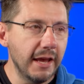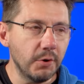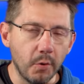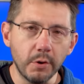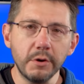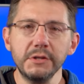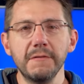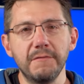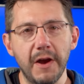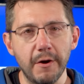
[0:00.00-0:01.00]
in order
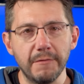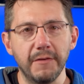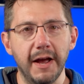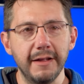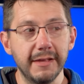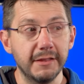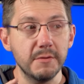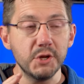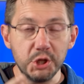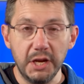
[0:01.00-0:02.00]
to verify that
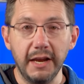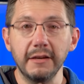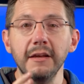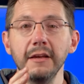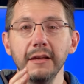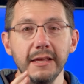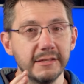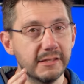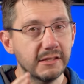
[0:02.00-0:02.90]
the machine is